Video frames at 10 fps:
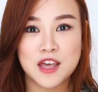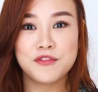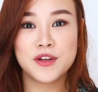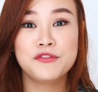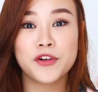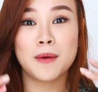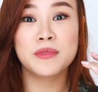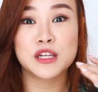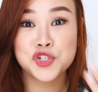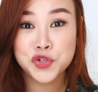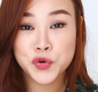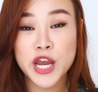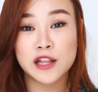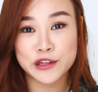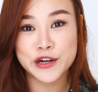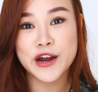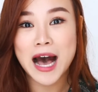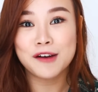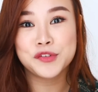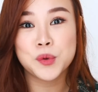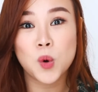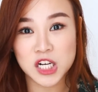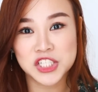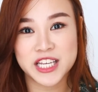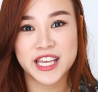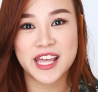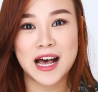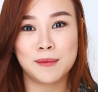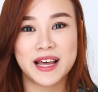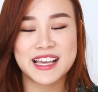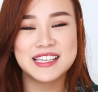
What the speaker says: Even from the trailer, after watching it, I'm like,